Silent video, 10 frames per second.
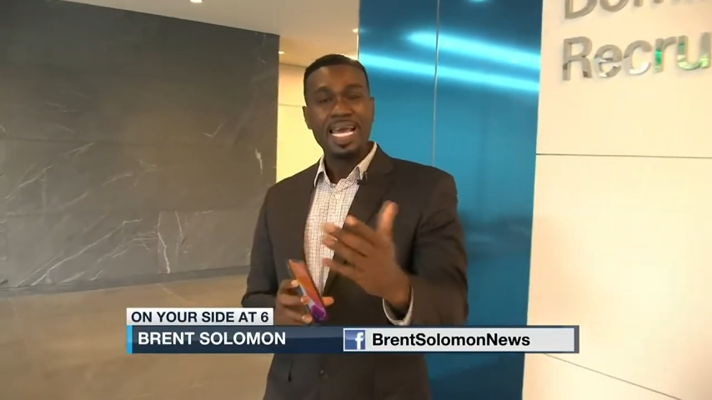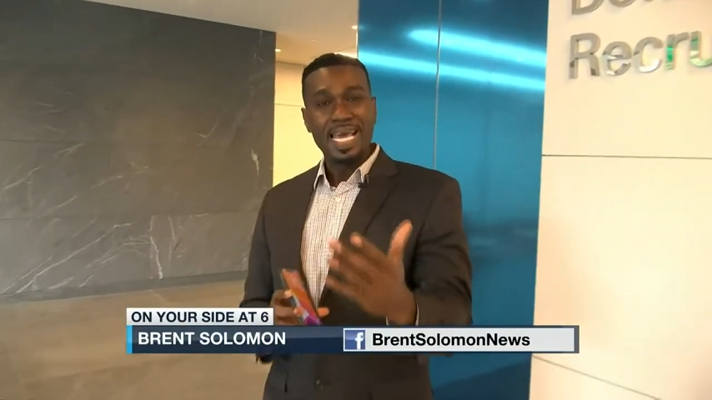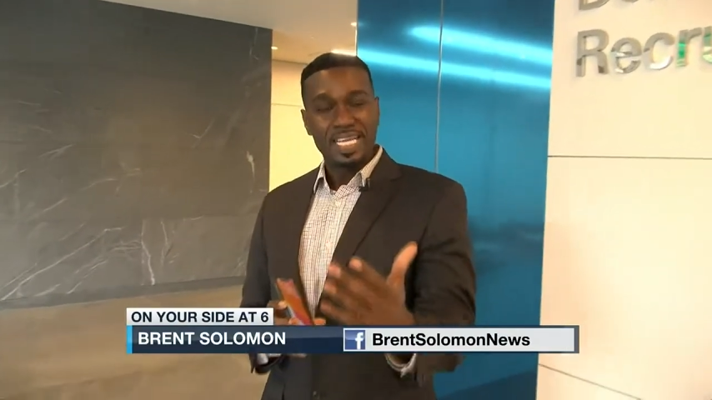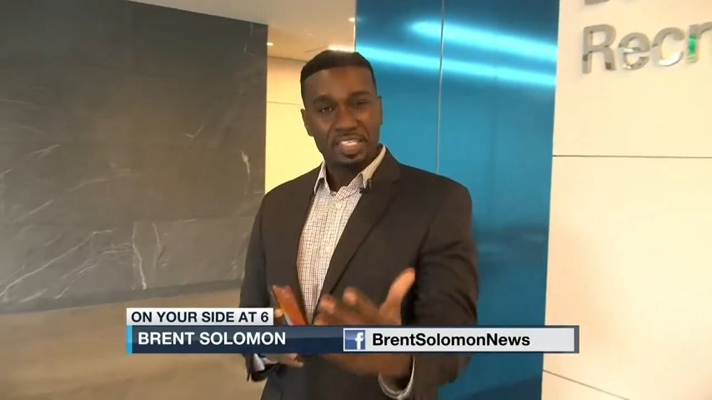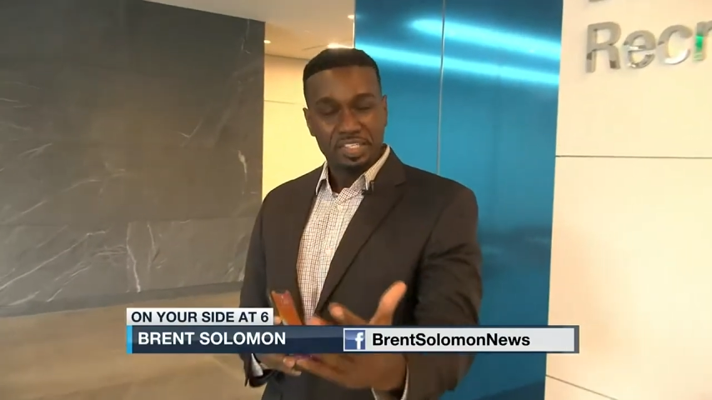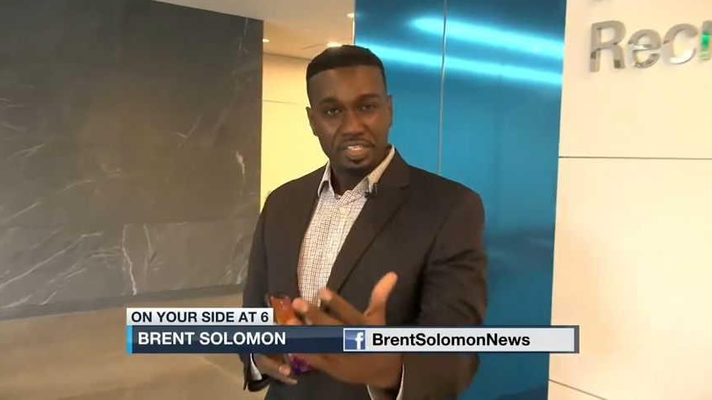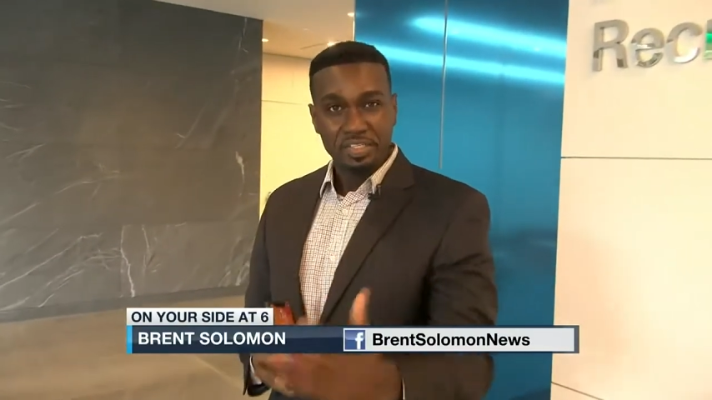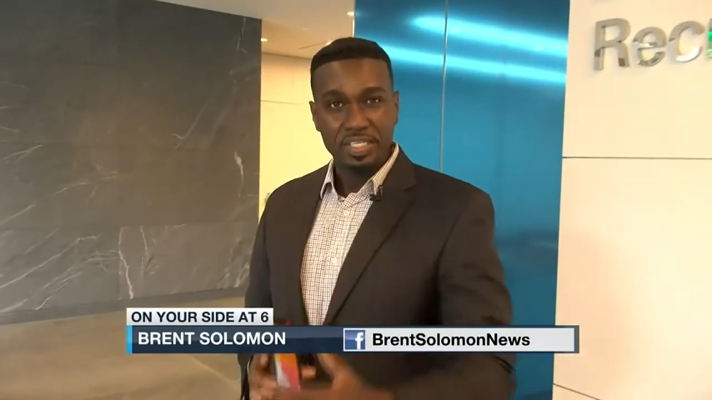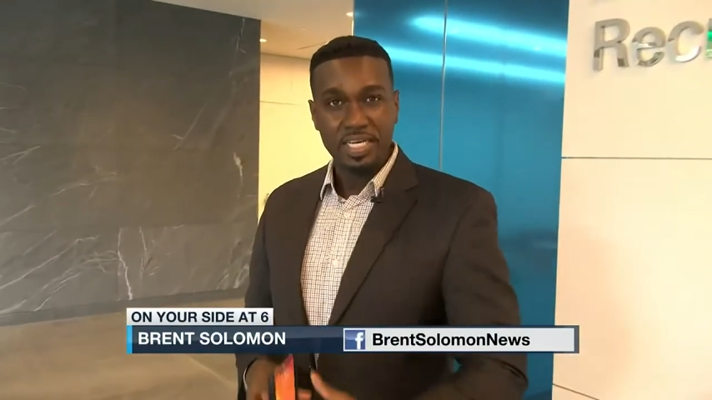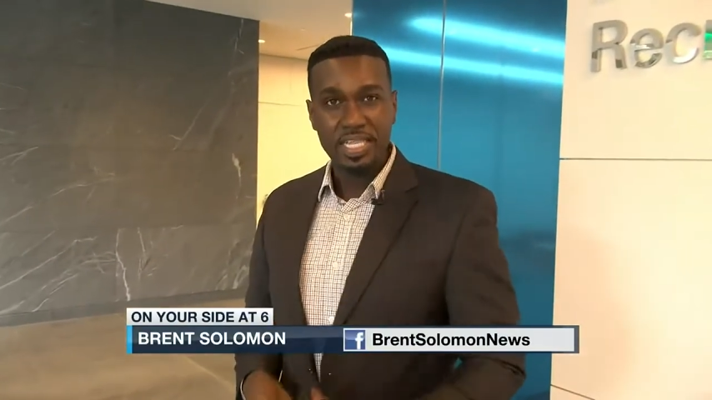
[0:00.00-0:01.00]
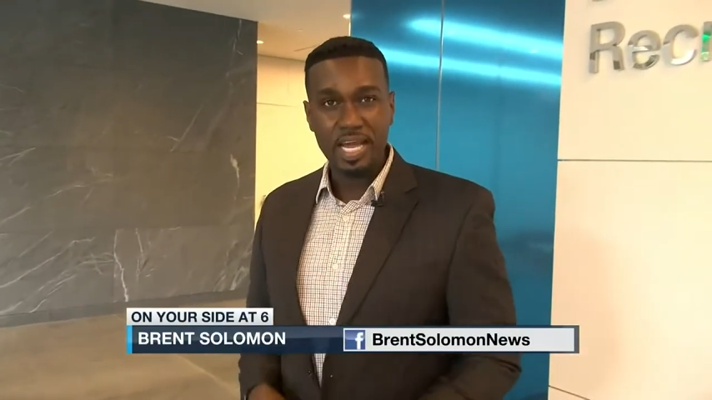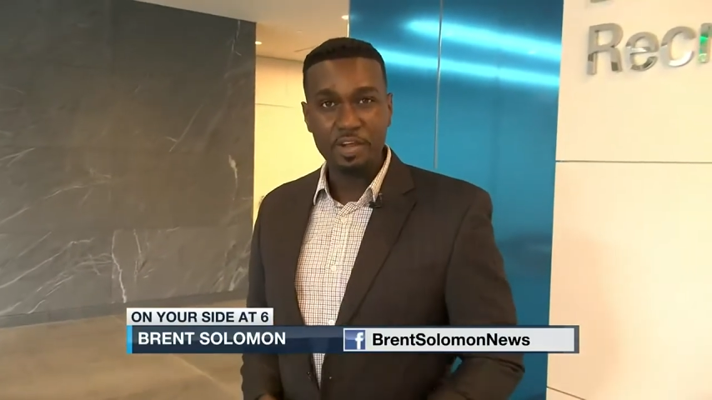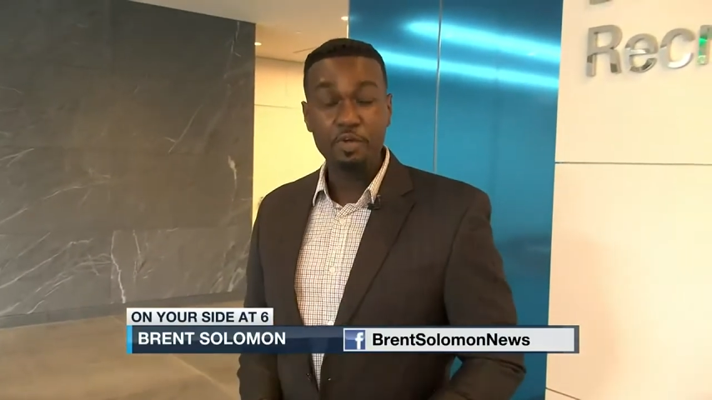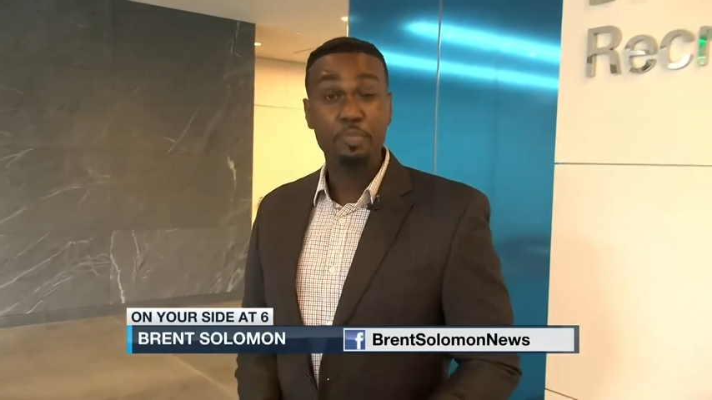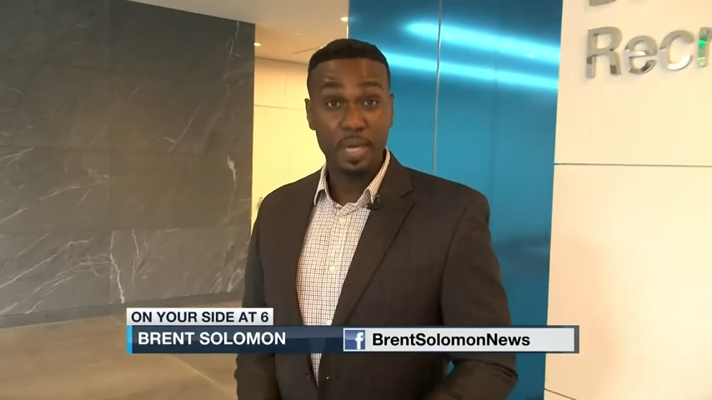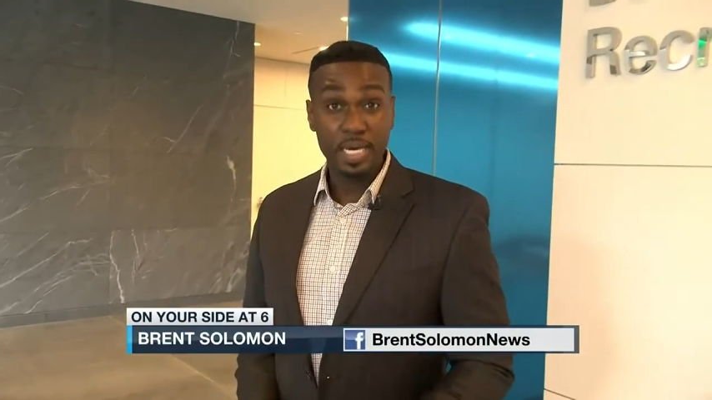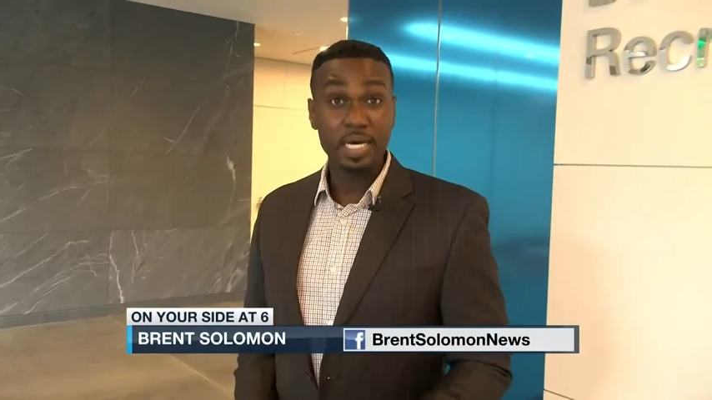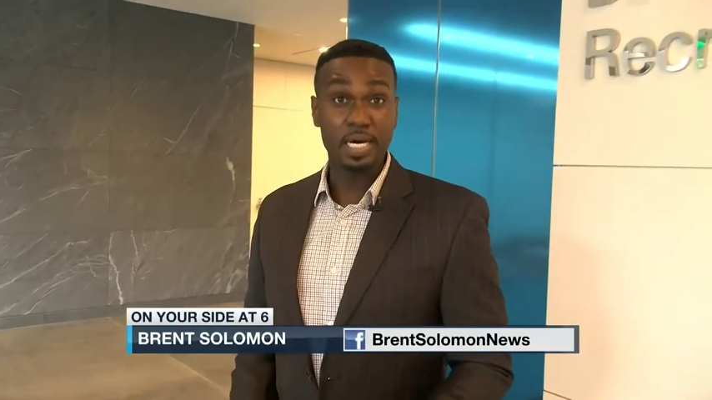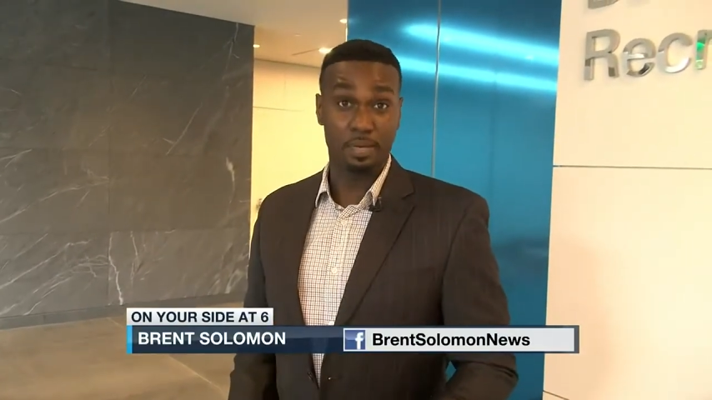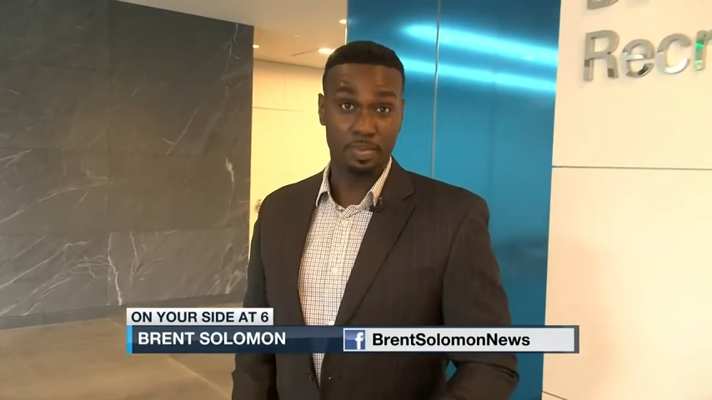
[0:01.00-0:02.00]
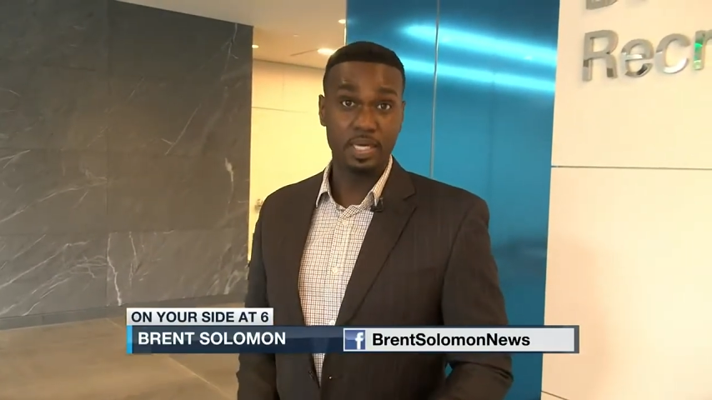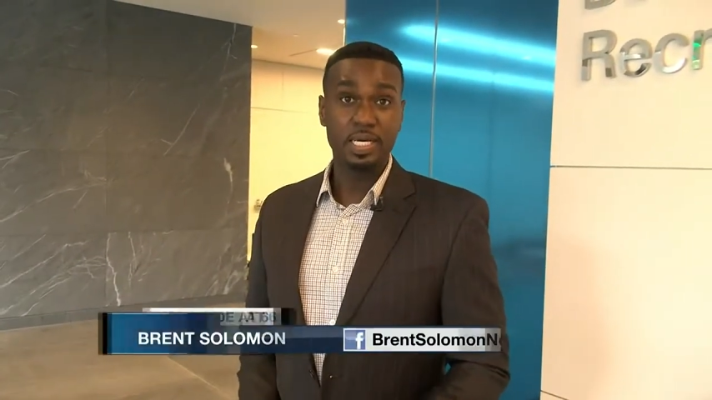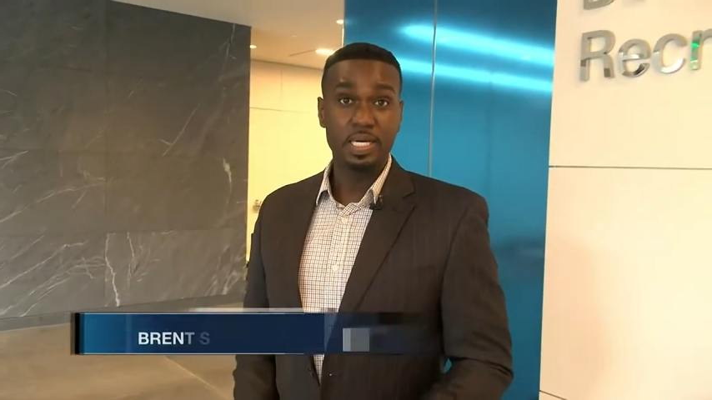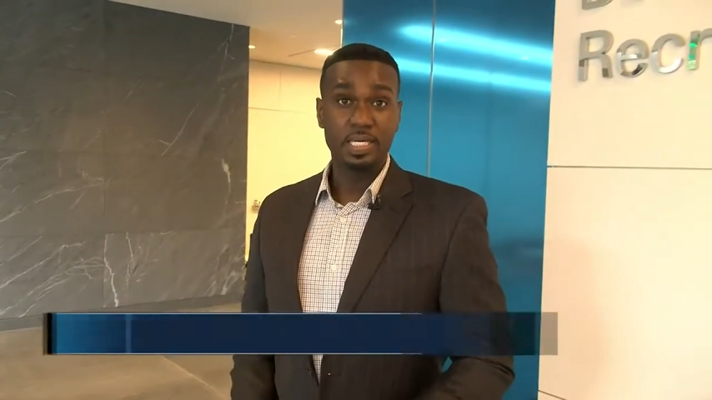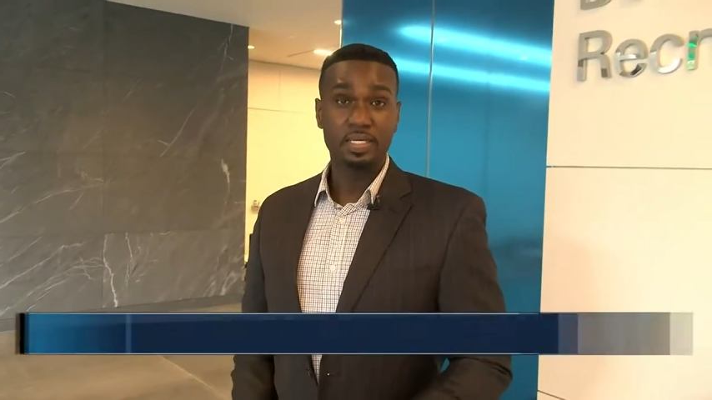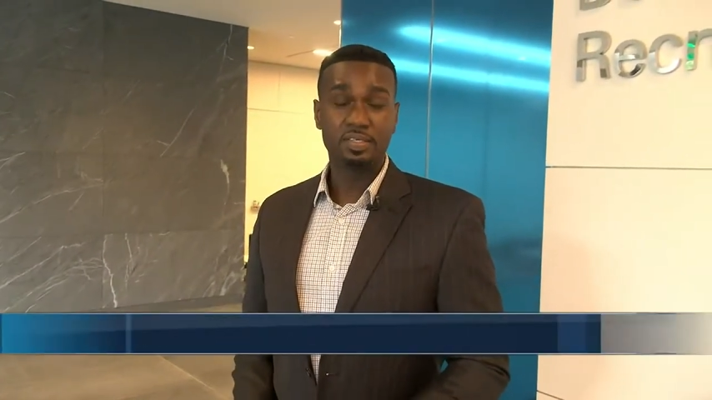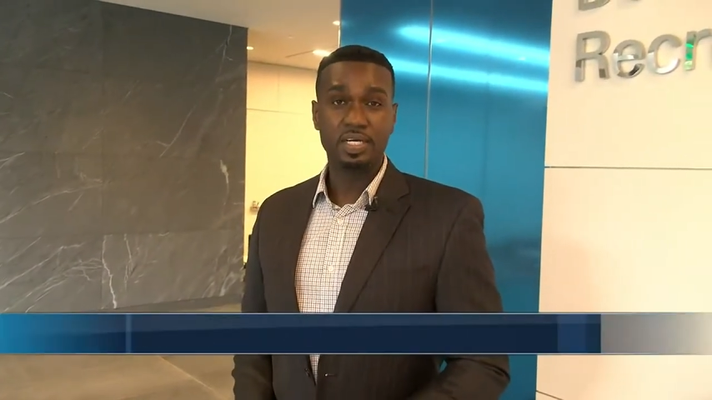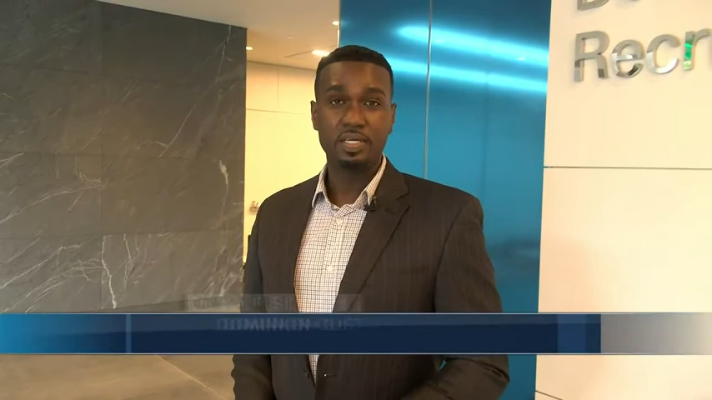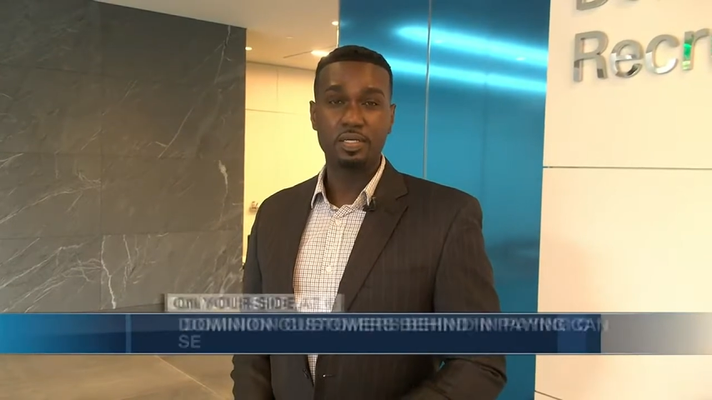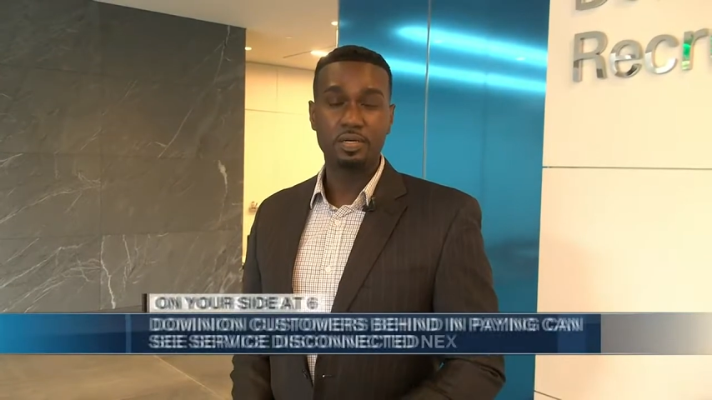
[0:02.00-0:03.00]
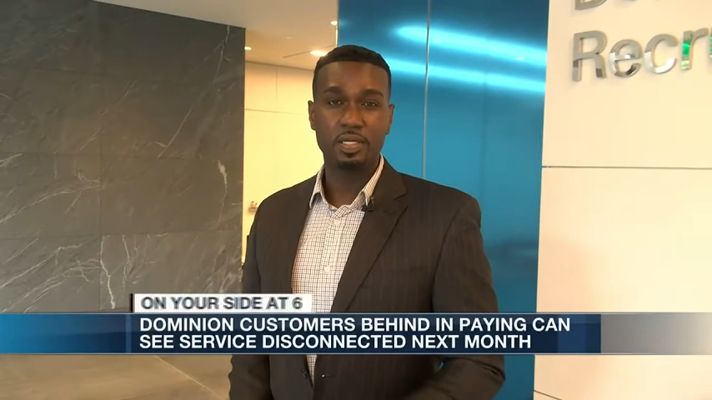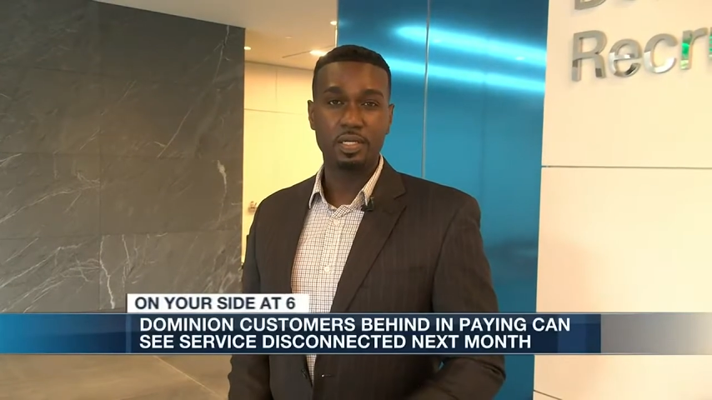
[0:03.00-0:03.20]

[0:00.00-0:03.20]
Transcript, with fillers: insisting that you pay up. Here's how you know the